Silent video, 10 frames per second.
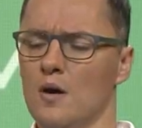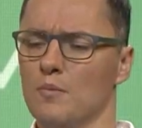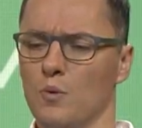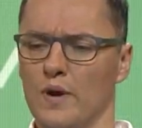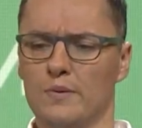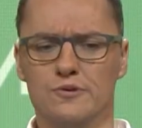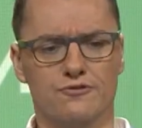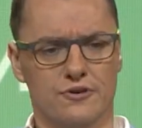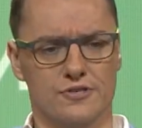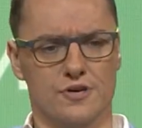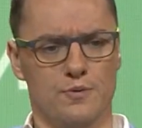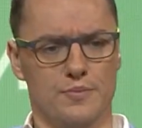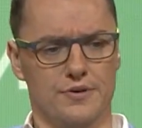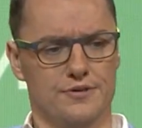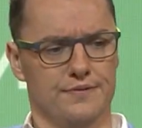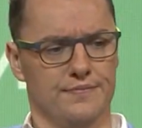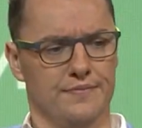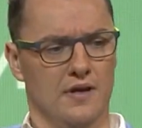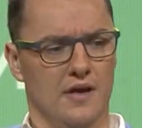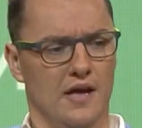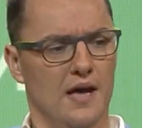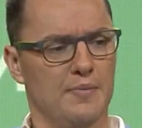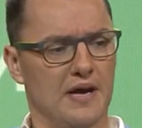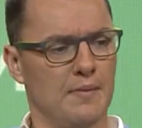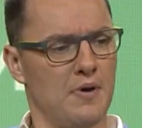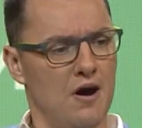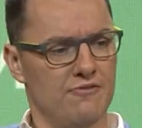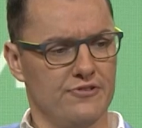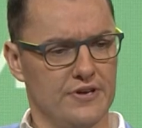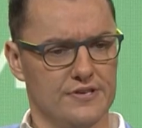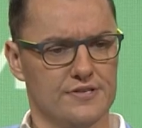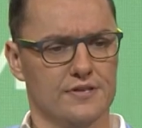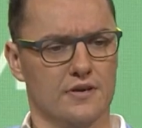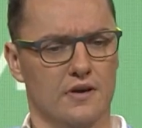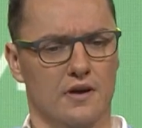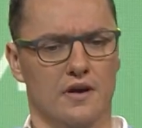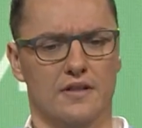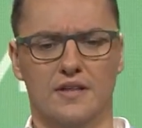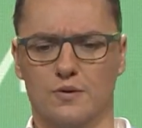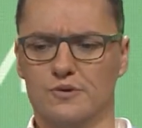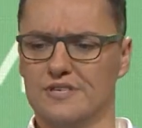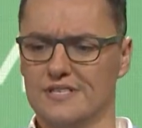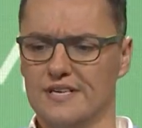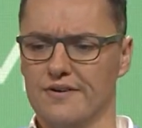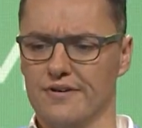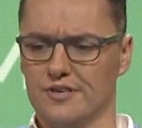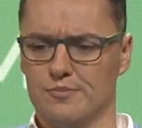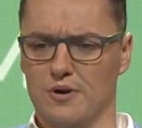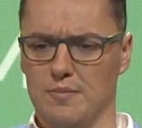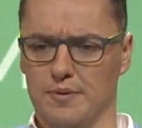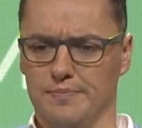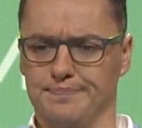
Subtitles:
But when it was first opened, it became obvious that there was a serious problem.